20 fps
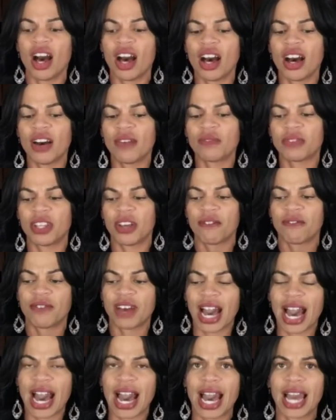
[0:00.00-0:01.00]
of
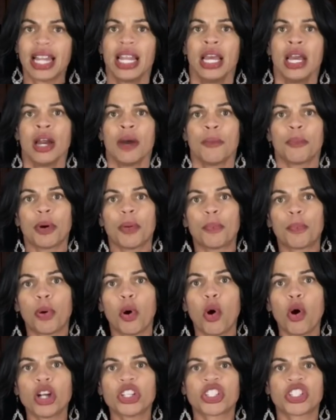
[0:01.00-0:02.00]
divine
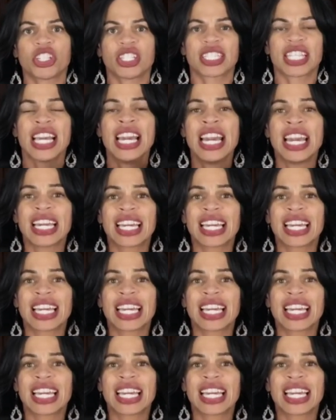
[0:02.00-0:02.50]
proportions.